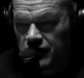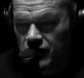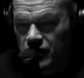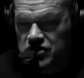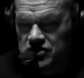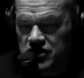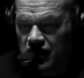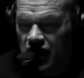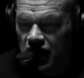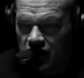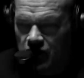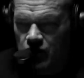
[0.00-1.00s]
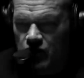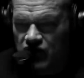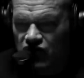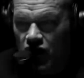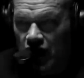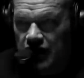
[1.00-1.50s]
Which is like, hey, when we
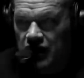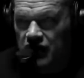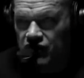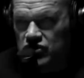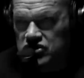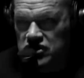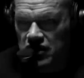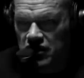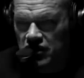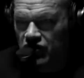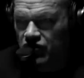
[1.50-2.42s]
fly in, if we see any